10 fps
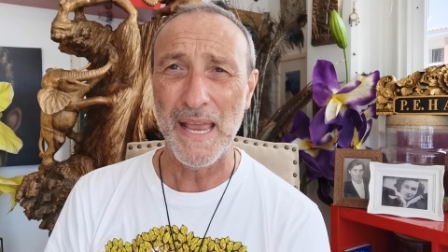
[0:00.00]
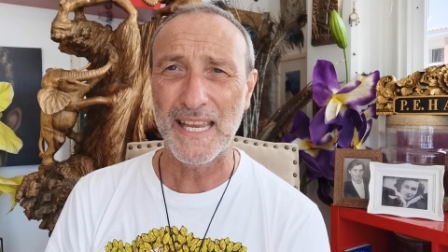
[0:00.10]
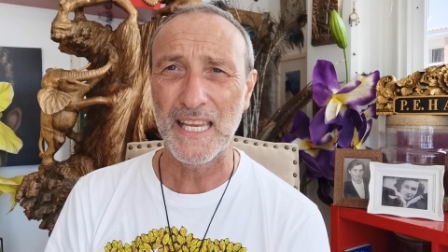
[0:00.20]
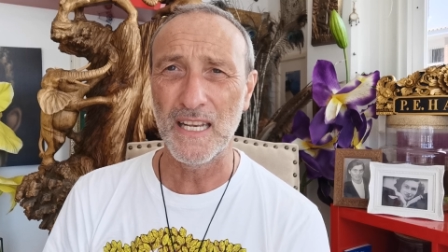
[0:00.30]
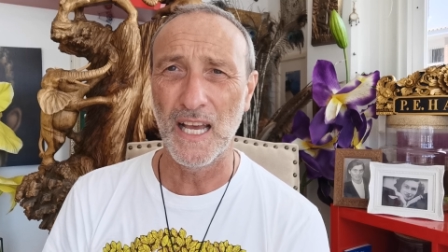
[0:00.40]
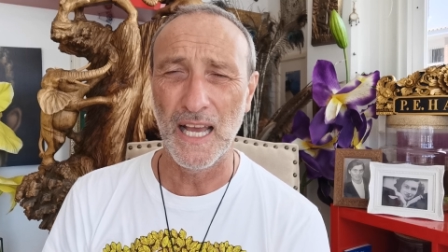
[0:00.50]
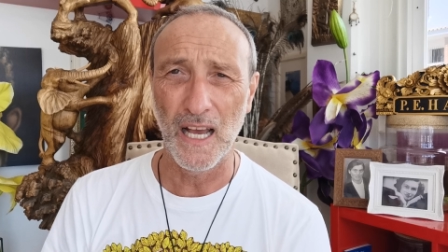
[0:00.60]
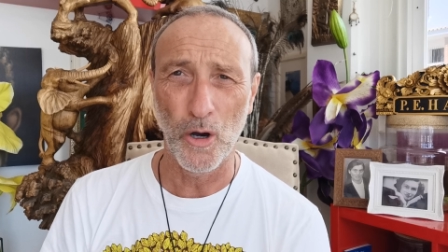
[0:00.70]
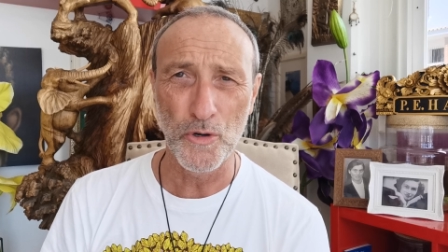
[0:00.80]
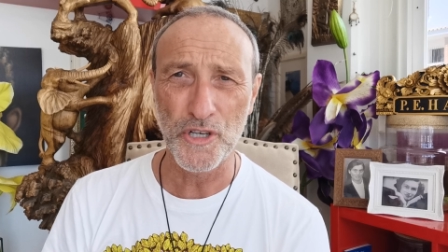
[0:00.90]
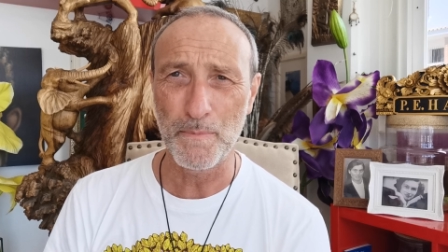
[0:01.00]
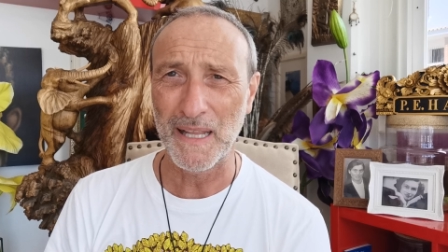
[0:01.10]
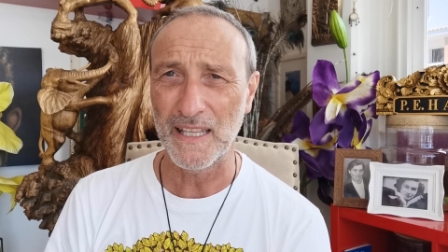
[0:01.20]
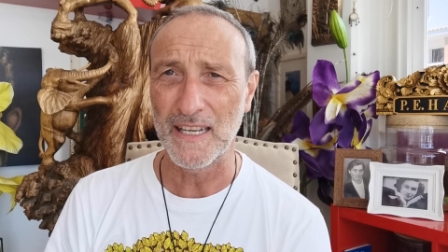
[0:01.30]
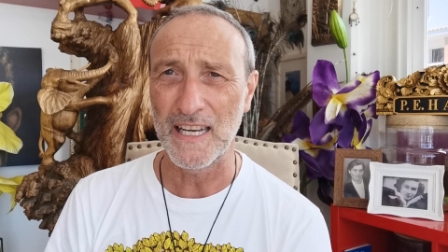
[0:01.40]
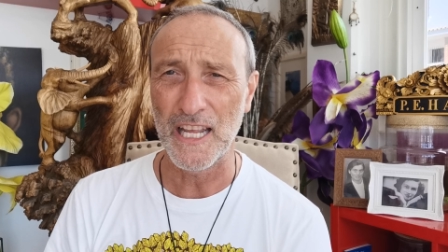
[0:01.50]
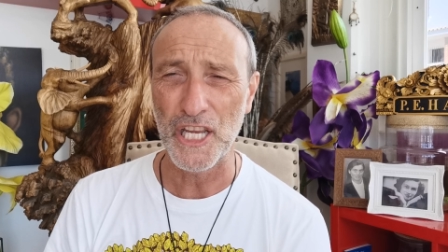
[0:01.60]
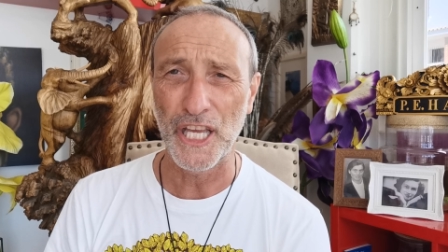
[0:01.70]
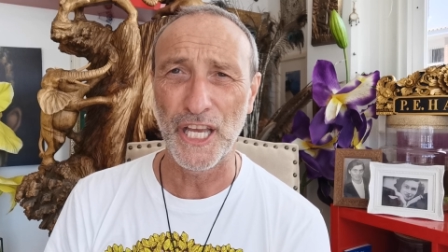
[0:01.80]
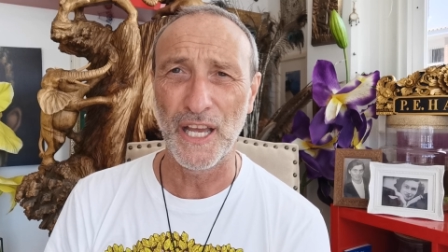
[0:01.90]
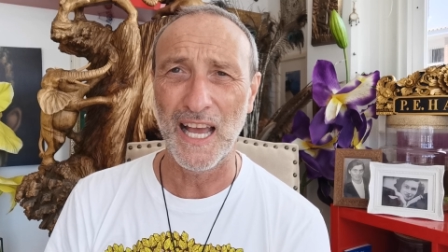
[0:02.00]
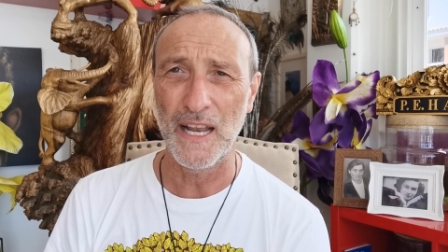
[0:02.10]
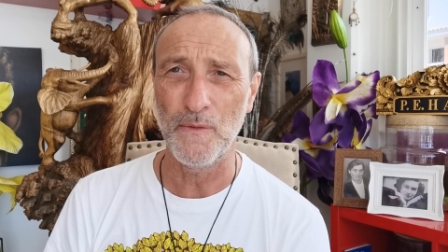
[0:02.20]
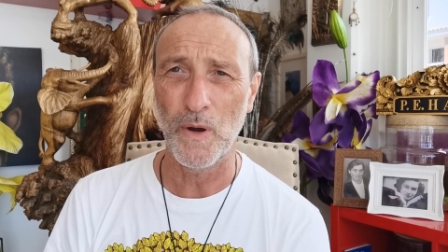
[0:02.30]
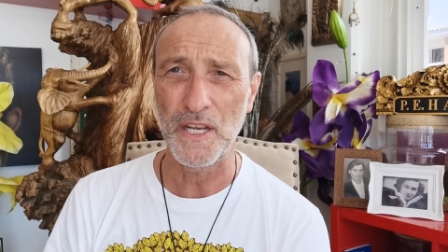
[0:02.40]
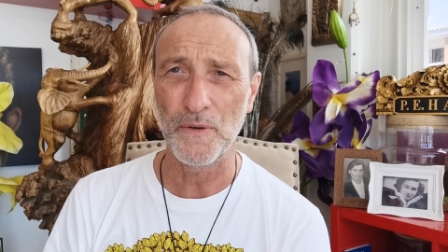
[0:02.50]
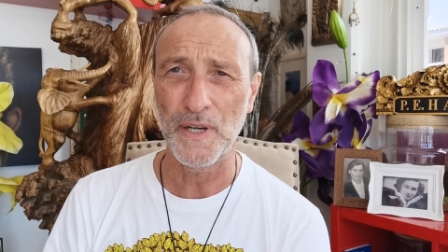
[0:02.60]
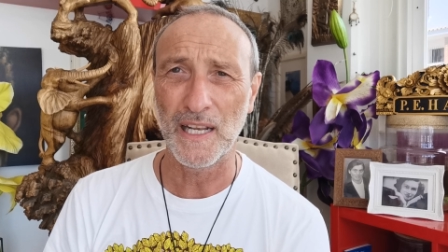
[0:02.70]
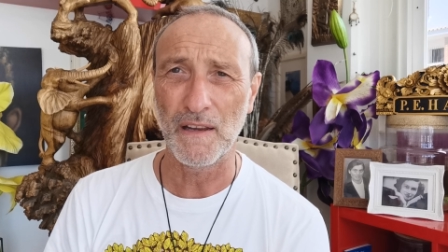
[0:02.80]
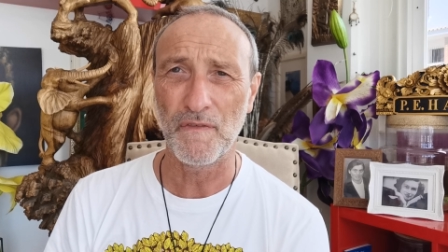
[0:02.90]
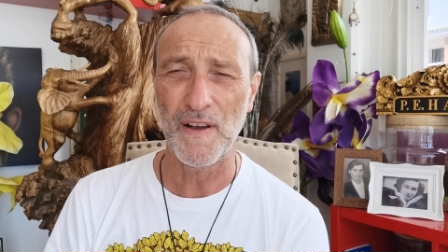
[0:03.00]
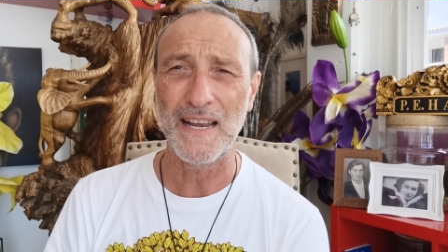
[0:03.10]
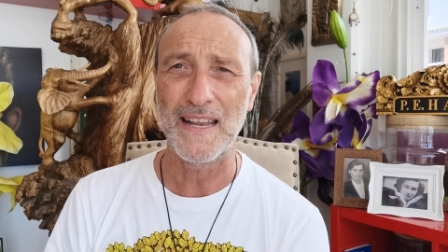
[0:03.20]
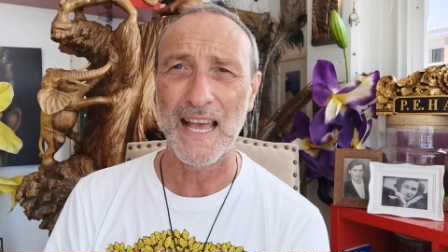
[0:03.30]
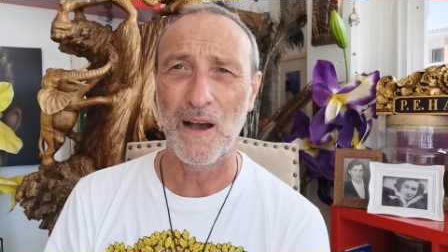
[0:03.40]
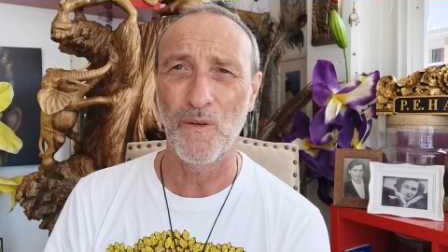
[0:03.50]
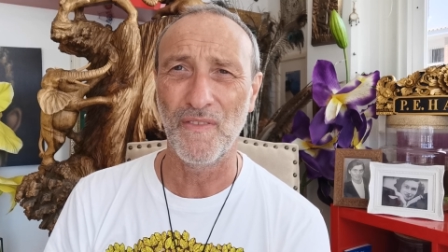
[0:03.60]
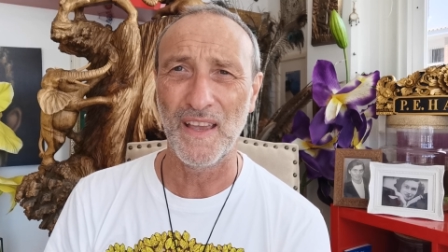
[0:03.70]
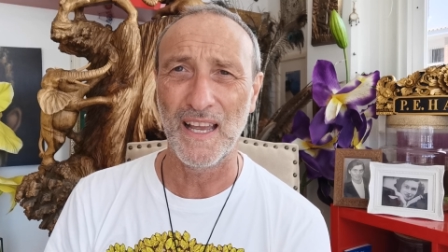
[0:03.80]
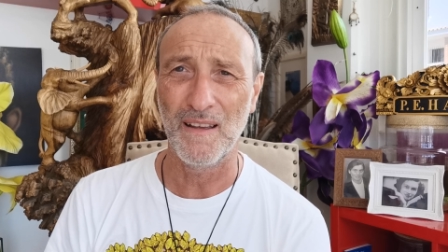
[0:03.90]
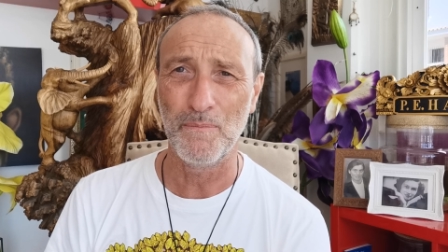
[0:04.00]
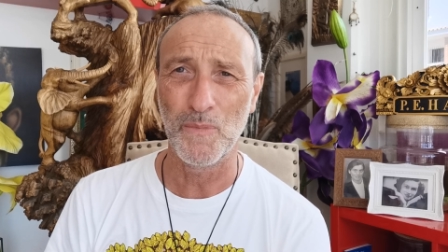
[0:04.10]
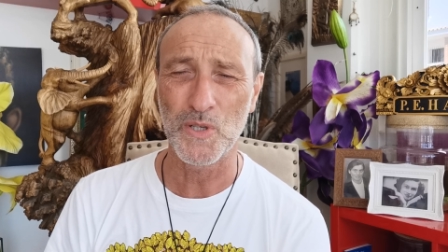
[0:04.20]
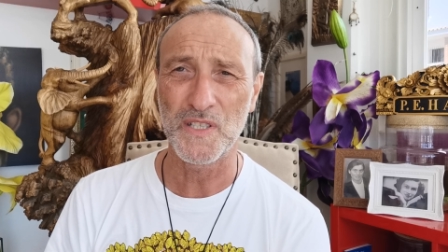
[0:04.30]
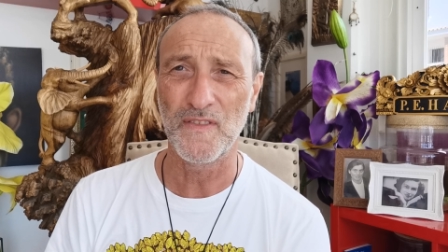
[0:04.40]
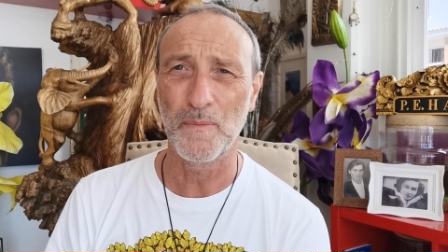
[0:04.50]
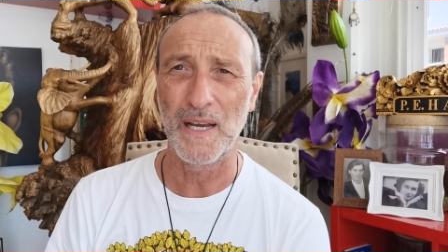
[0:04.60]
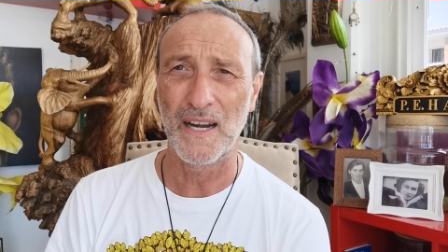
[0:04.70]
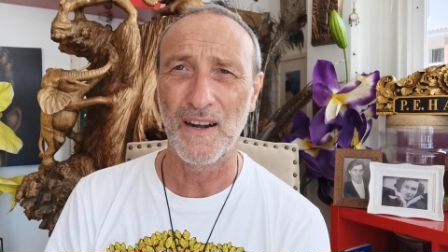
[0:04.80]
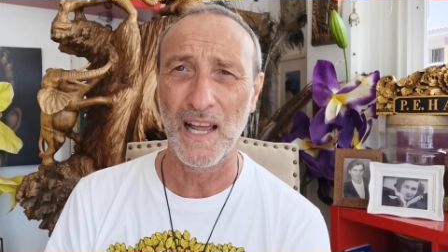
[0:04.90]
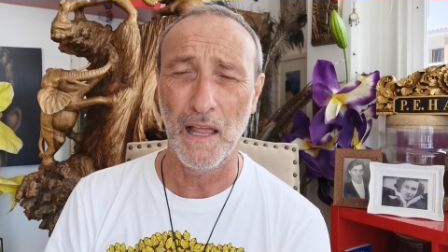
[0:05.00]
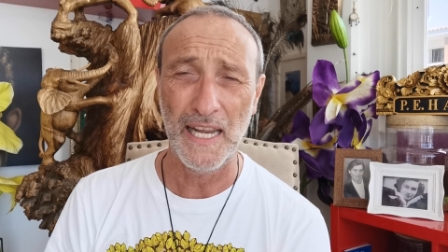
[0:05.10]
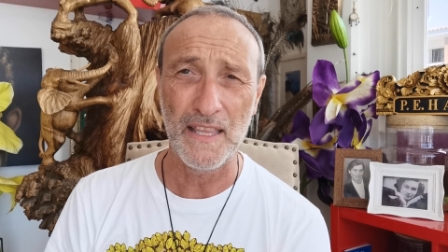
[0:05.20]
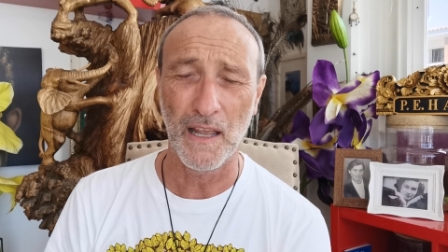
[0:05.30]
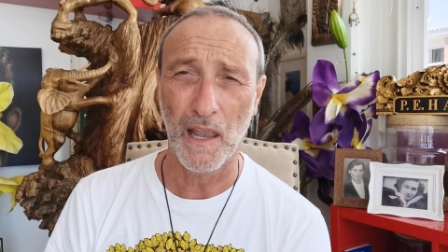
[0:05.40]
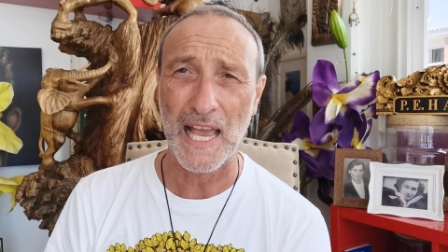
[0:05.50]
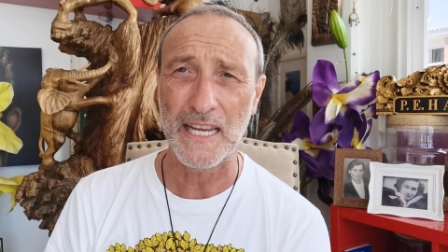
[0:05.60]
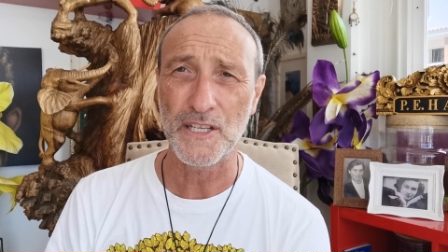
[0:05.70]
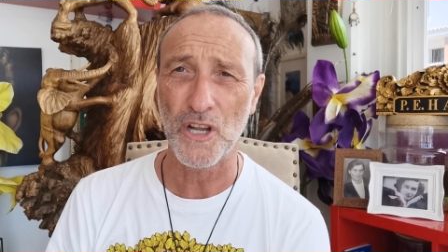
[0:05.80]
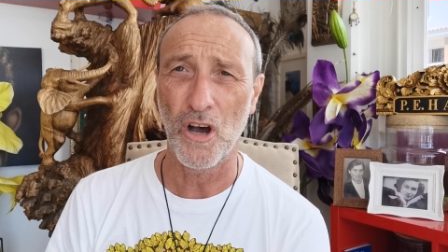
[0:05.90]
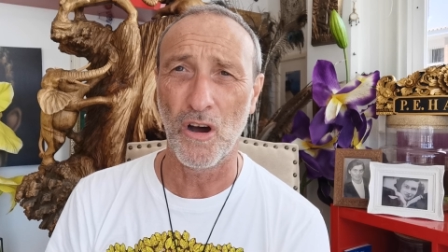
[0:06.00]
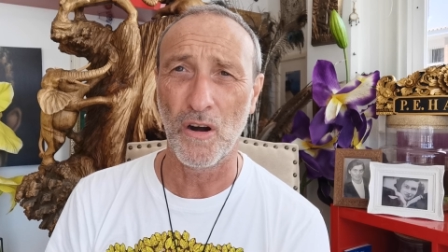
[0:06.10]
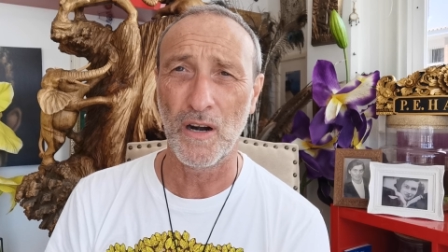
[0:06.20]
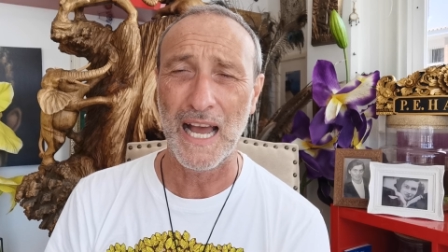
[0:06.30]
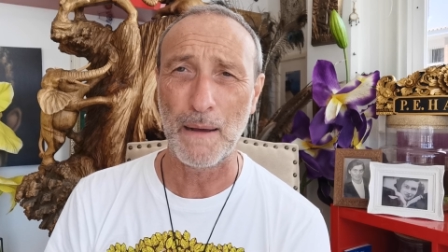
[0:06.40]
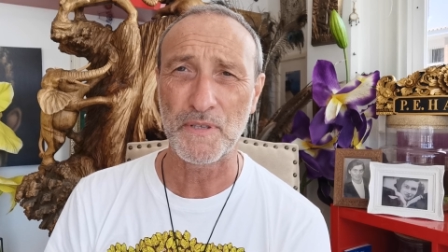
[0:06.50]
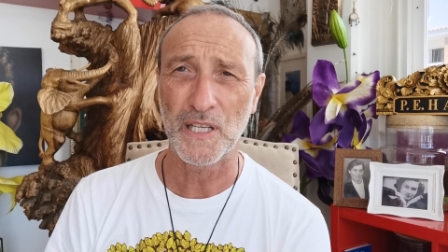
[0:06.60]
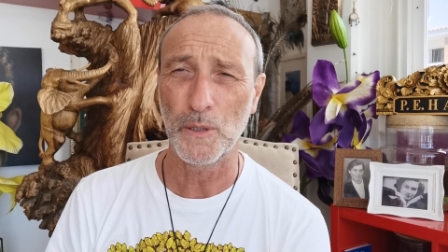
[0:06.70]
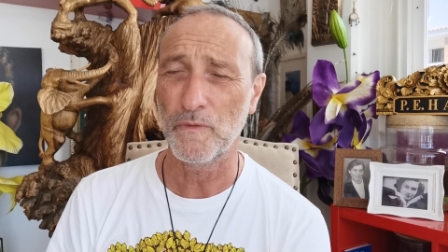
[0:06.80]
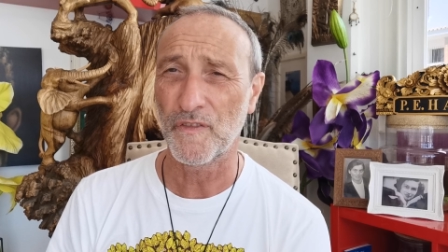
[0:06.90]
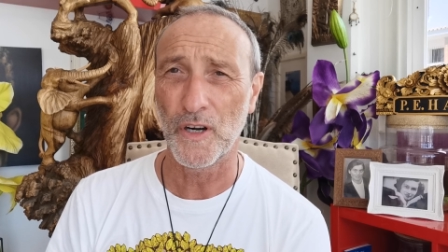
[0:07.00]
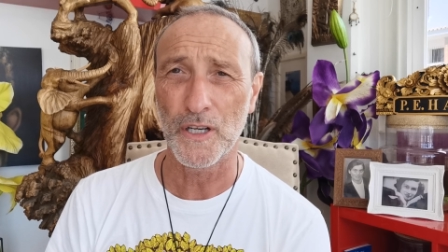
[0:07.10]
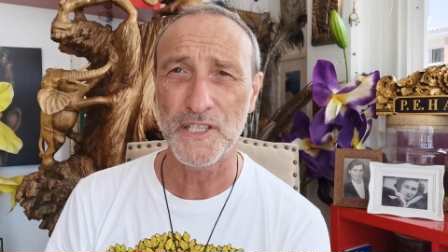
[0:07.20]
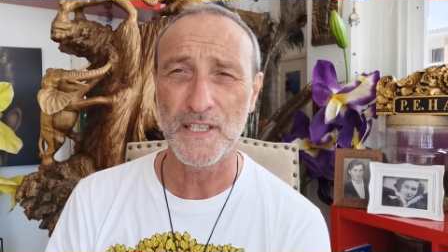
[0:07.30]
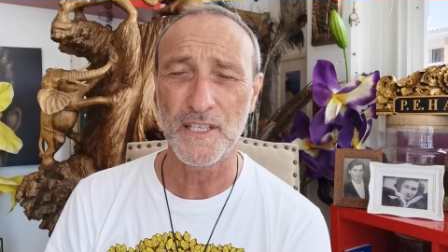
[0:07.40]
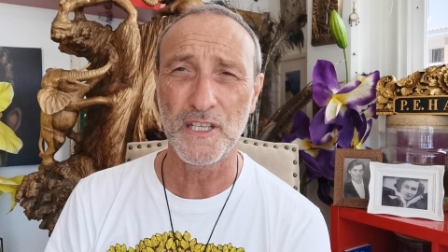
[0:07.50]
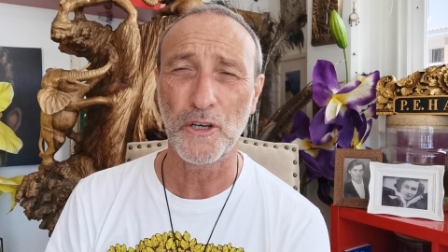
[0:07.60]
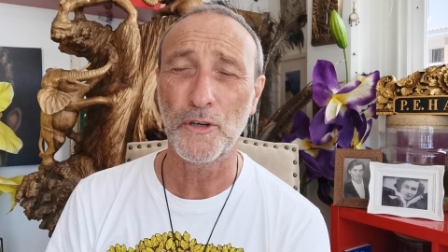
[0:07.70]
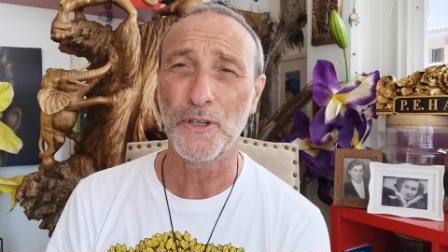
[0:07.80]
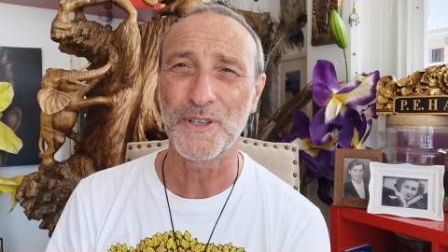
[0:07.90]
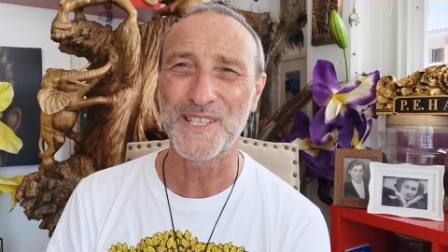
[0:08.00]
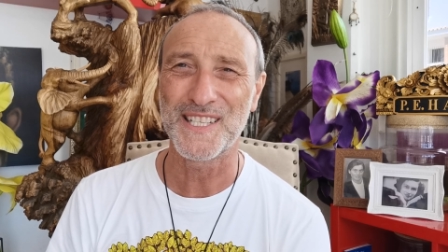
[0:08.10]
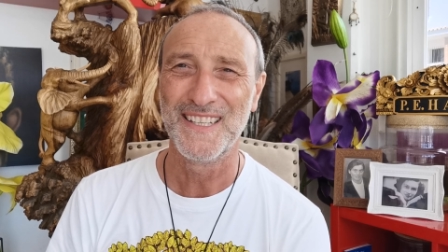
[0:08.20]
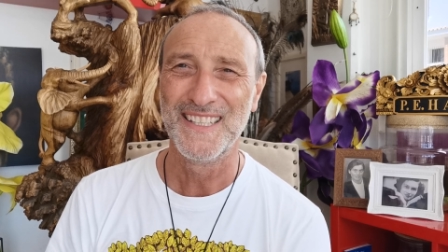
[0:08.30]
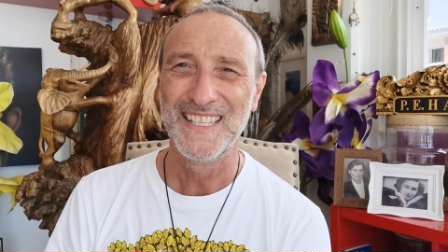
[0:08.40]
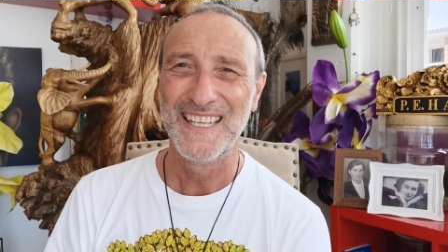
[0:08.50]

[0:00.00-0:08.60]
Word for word: making a hundred million in a year, and when you really find out that most of them are either liars or absolute fraudsters and crooks.